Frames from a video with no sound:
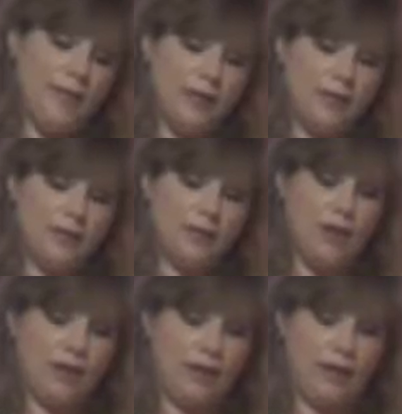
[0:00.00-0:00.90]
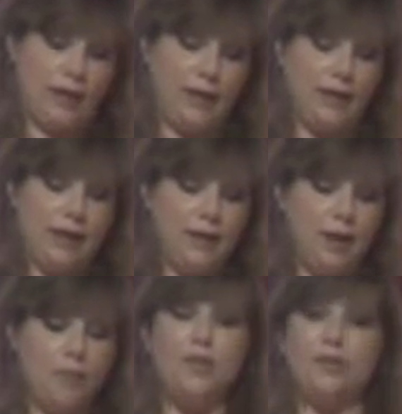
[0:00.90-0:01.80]
that get heated
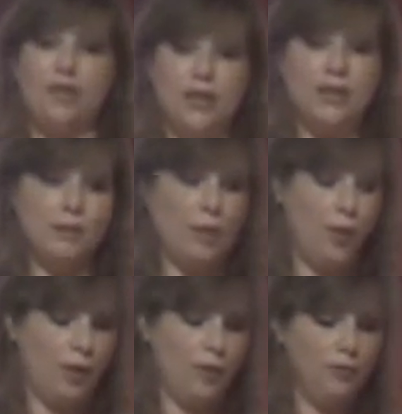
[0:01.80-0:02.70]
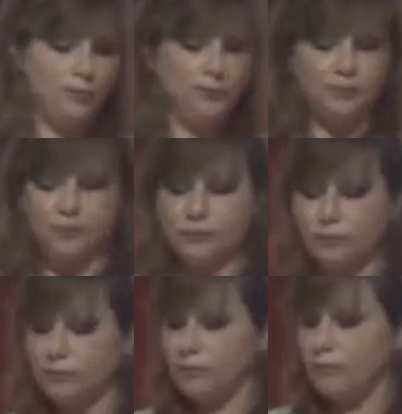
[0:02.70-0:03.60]
up to just a boil.
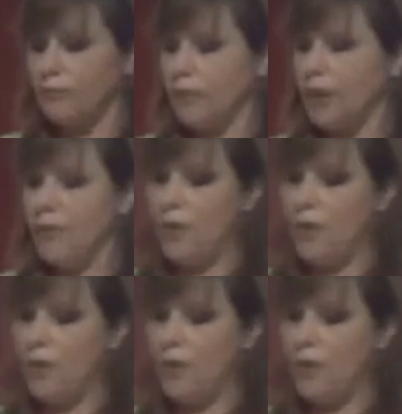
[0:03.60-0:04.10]
And